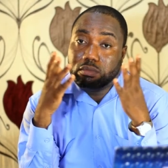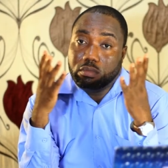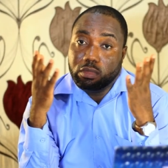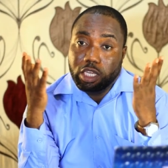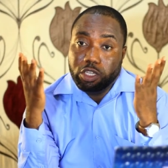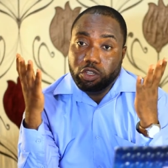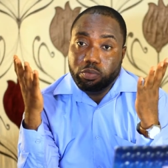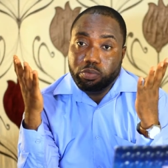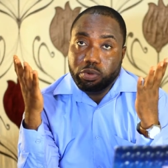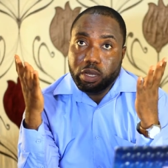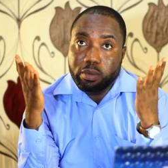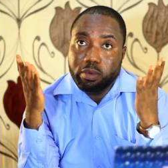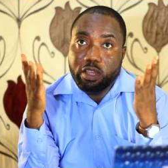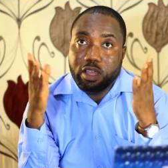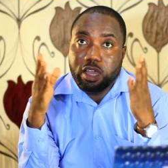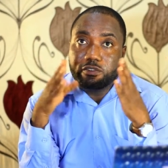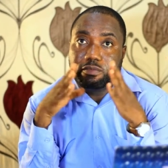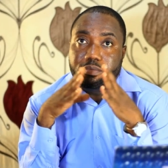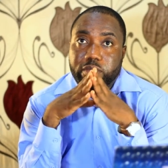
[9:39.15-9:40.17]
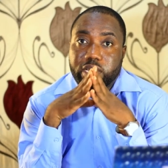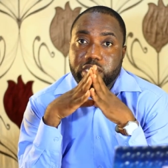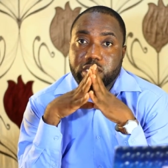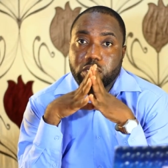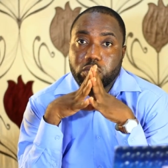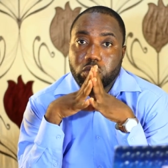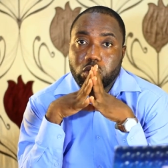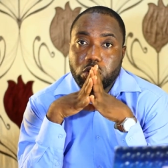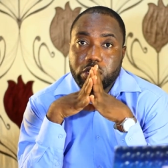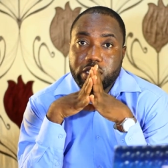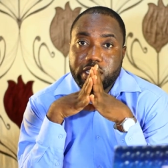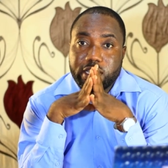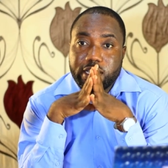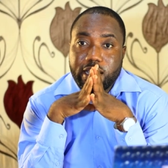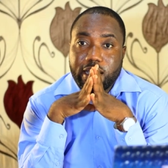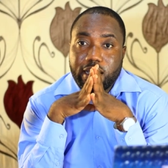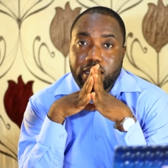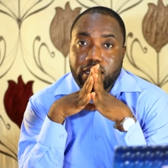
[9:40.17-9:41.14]
then you probably have met a gold
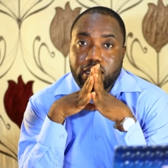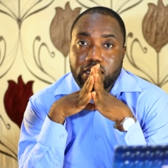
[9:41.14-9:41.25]
digger.